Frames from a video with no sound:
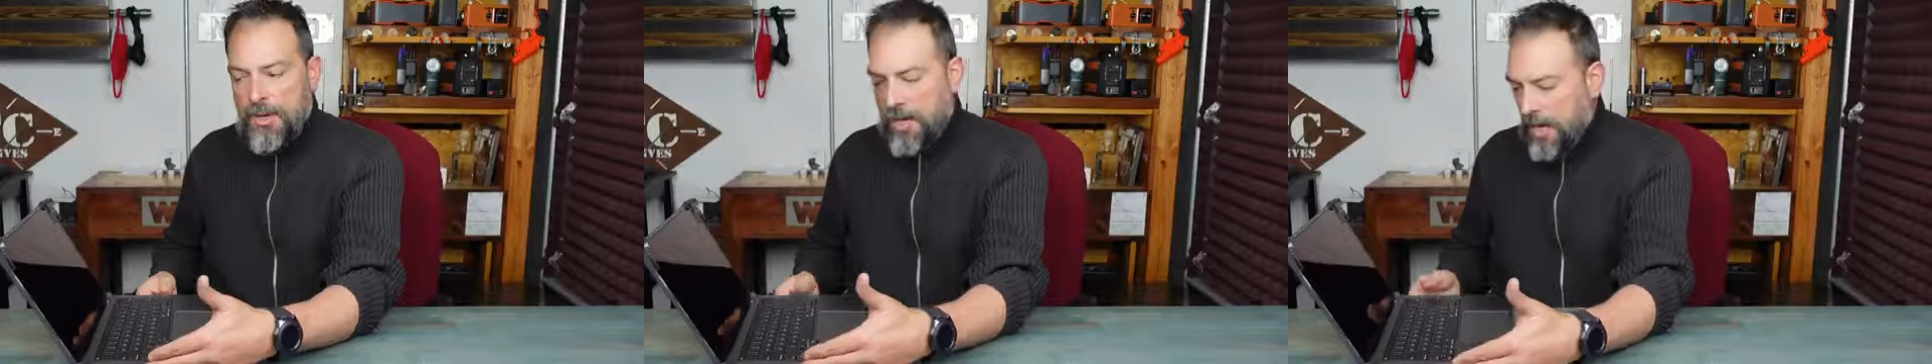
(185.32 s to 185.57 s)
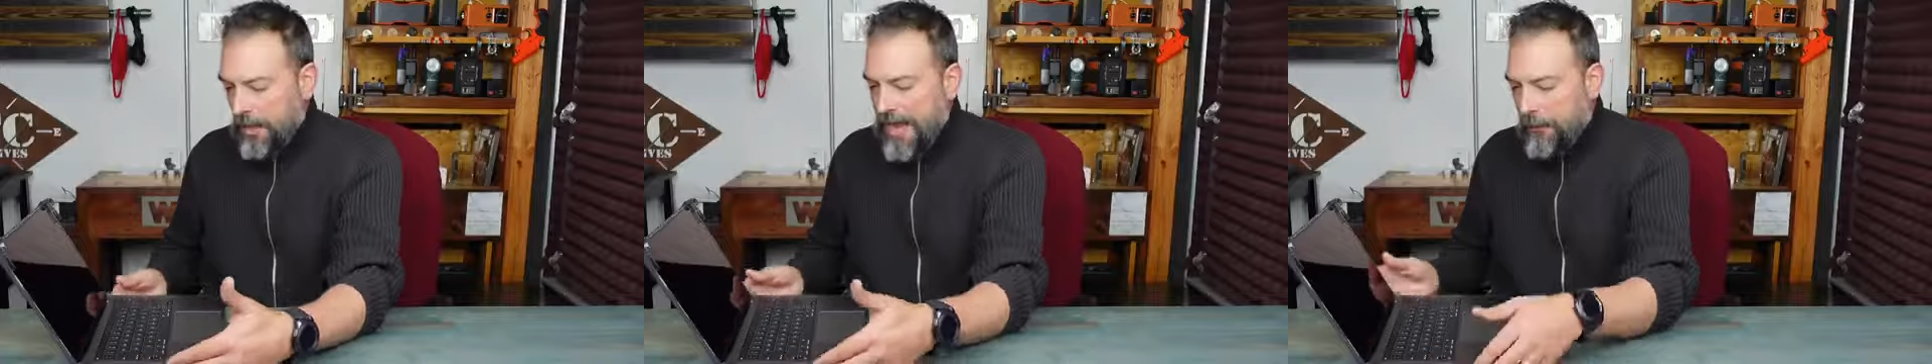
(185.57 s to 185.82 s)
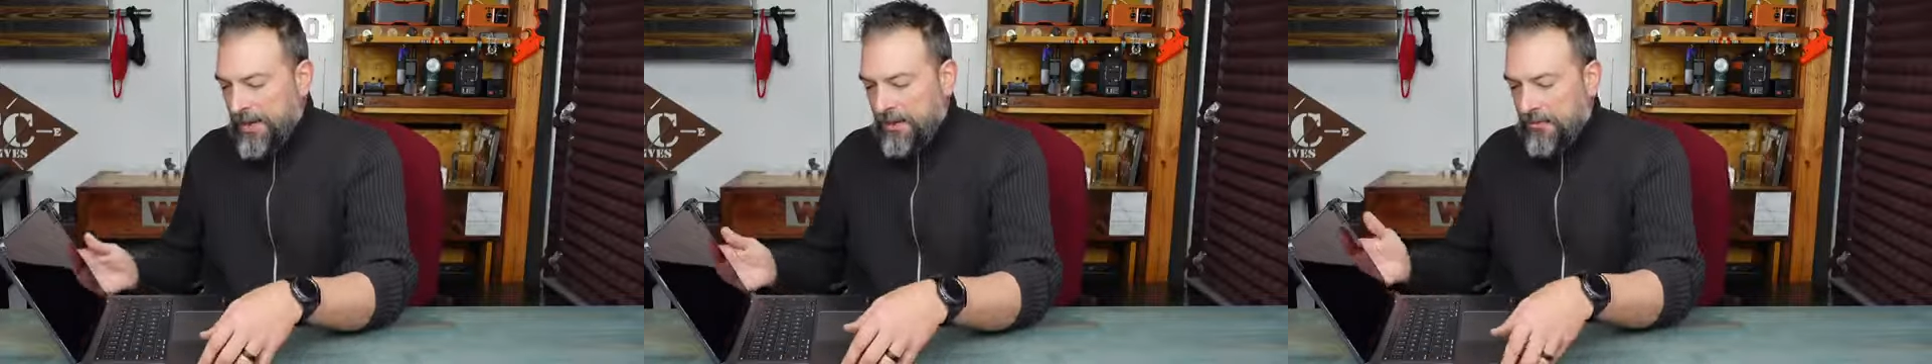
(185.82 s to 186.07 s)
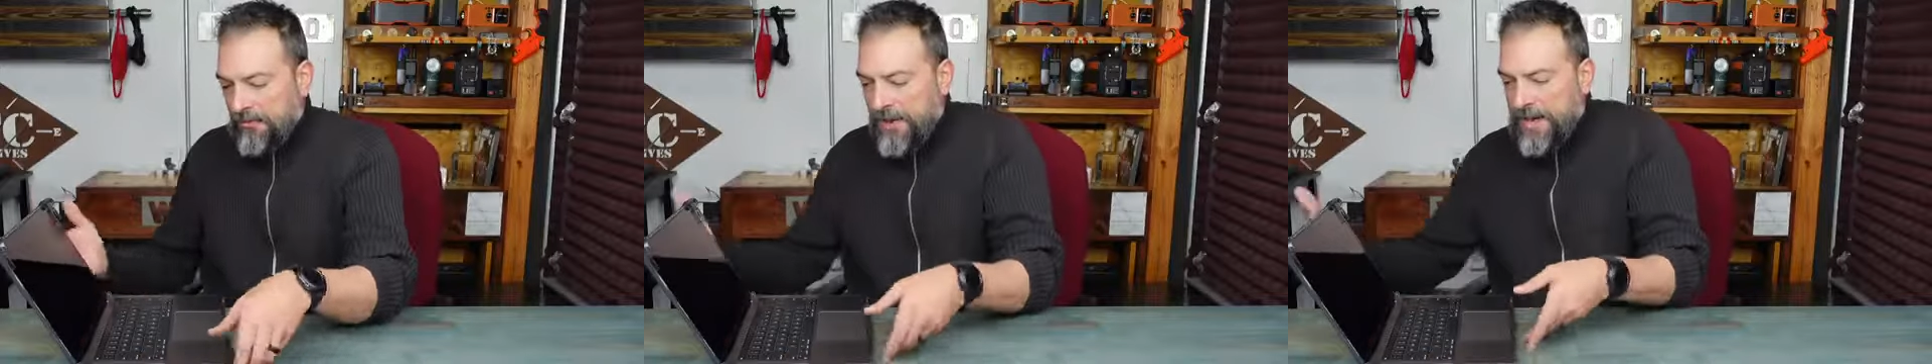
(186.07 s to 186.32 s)
allowing
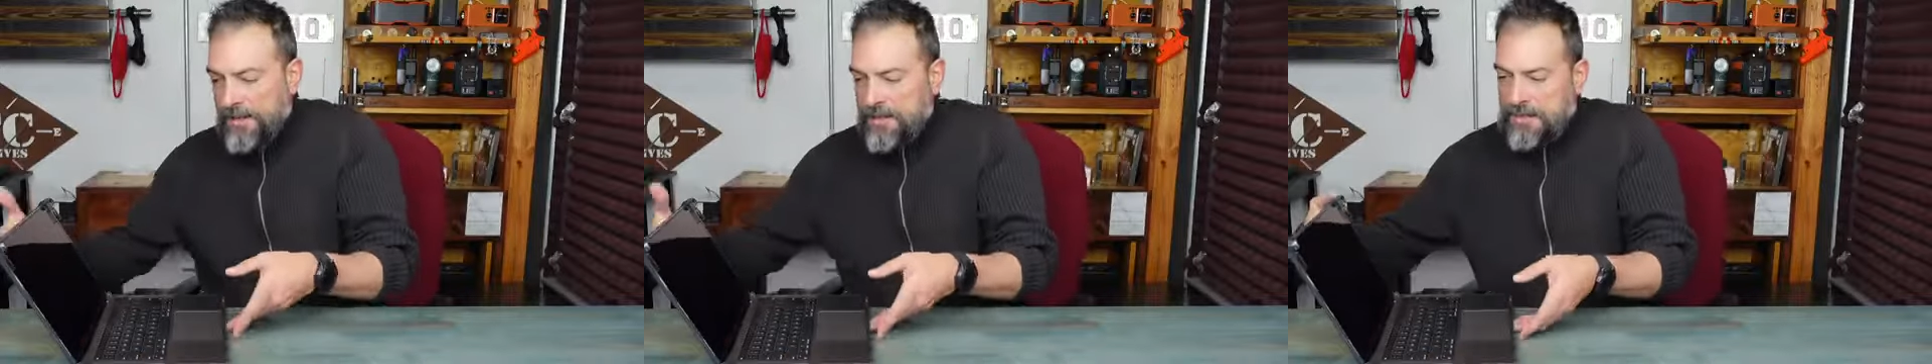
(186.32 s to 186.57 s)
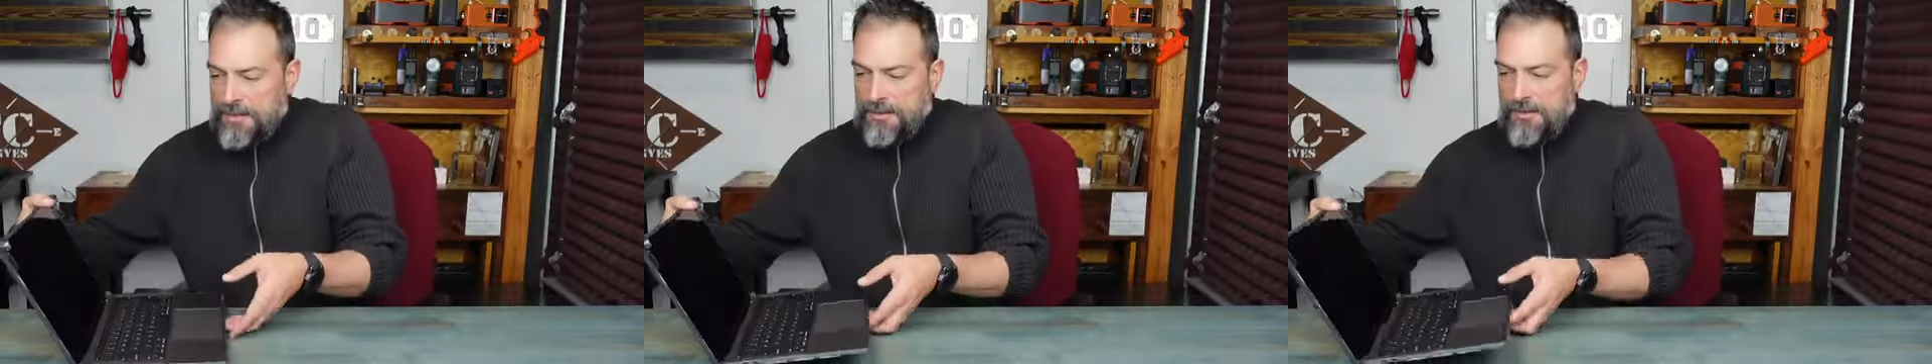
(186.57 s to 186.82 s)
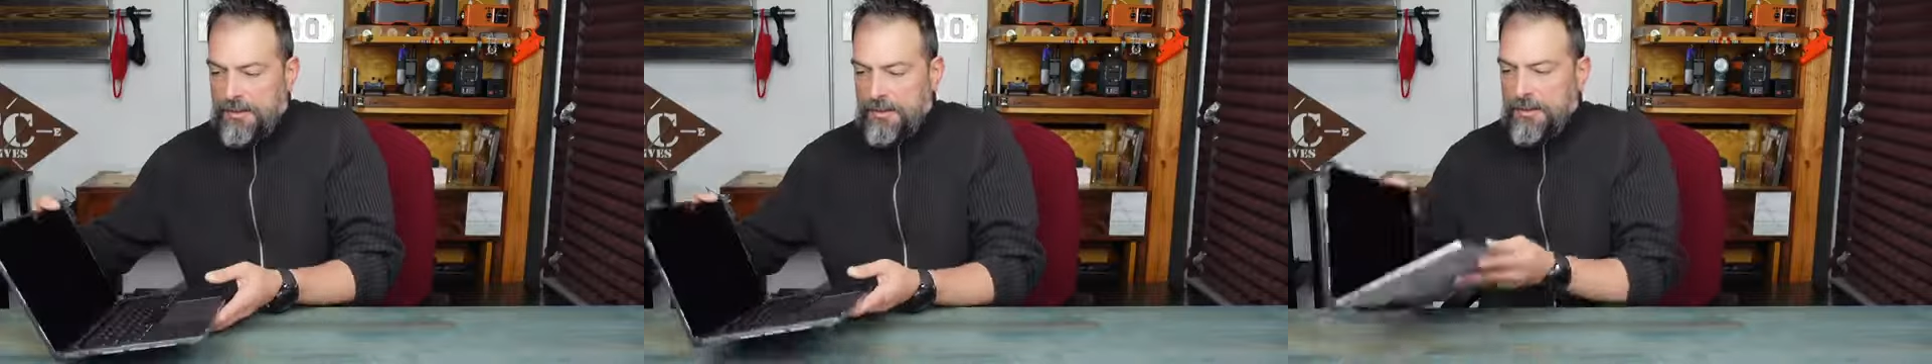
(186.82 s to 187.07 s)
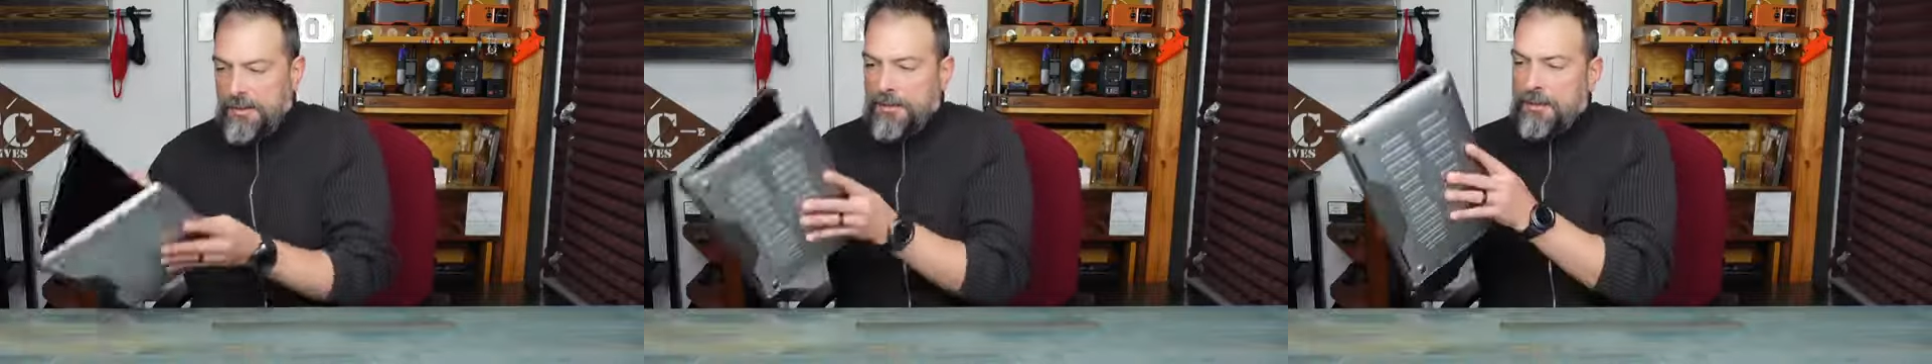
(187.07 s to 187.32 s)
the vents
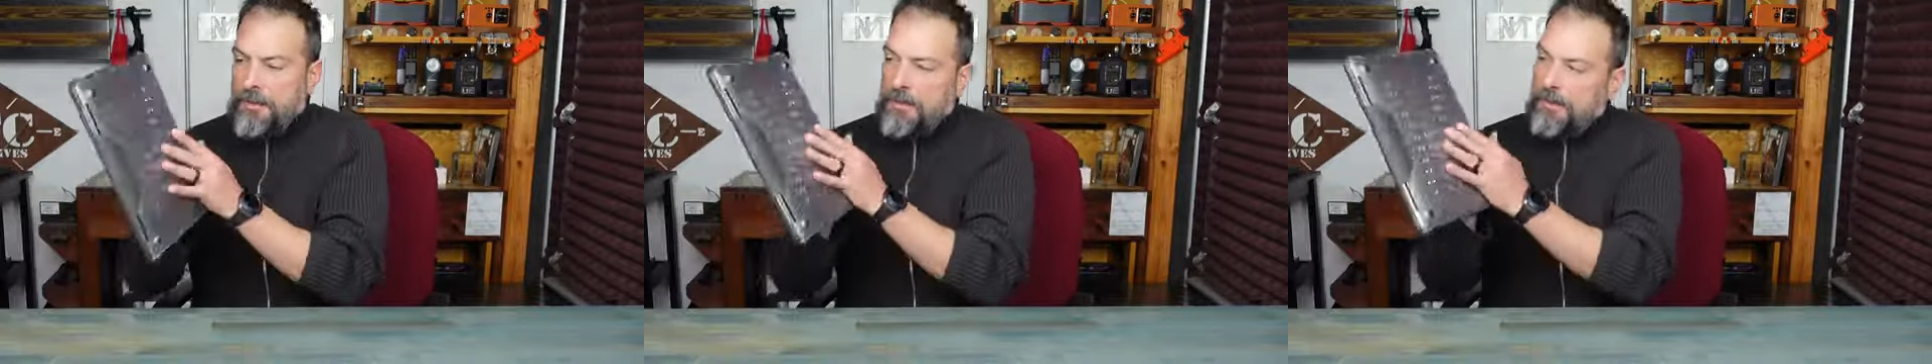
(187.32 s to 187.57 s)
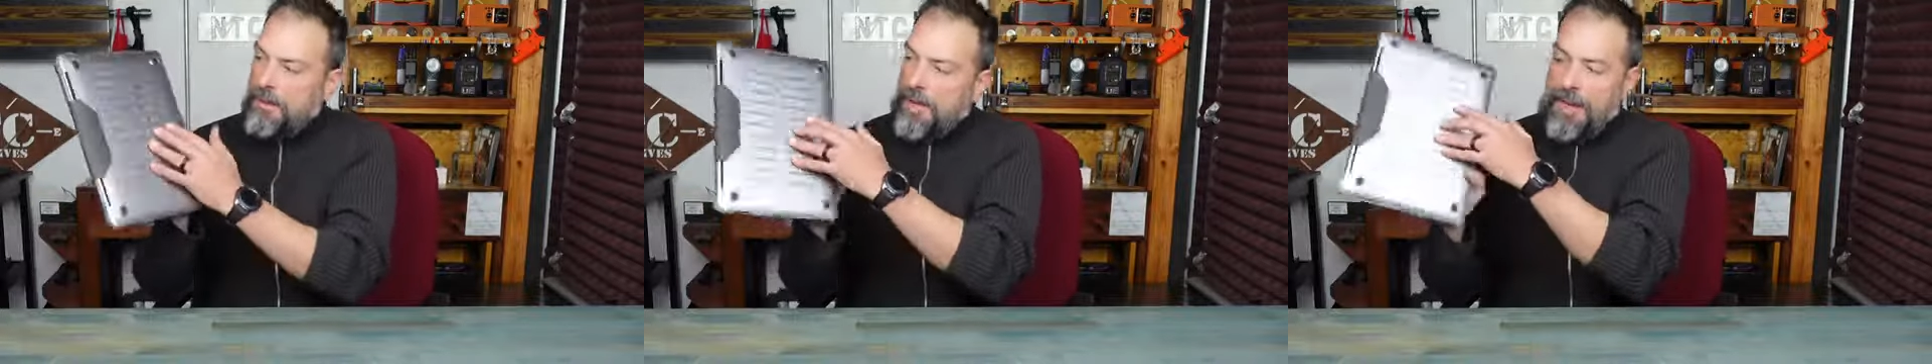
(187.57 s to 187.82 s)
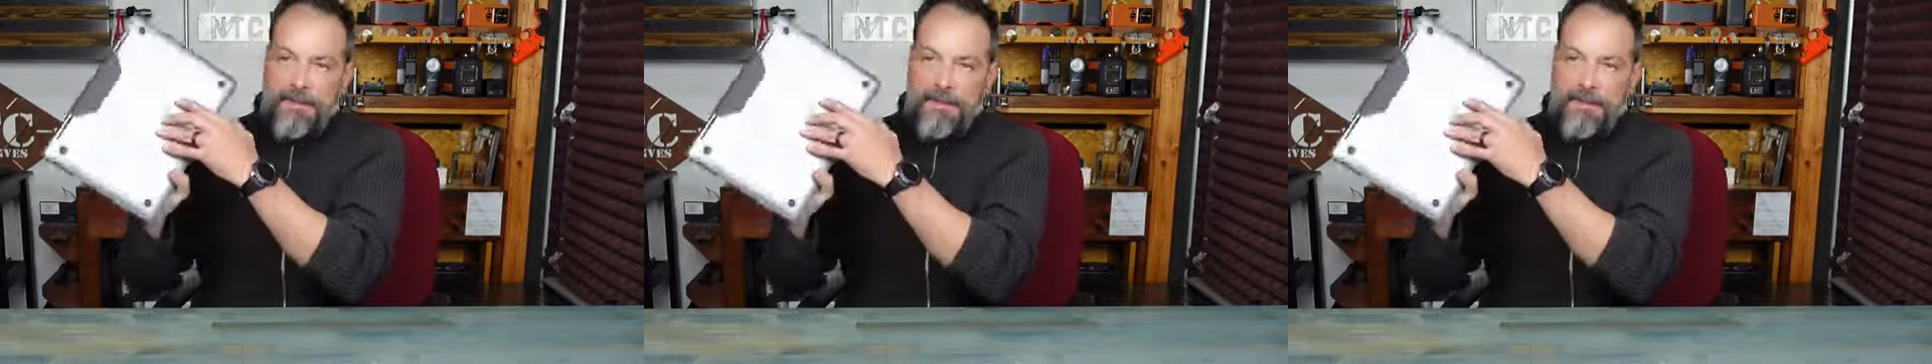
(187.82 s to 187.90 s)
on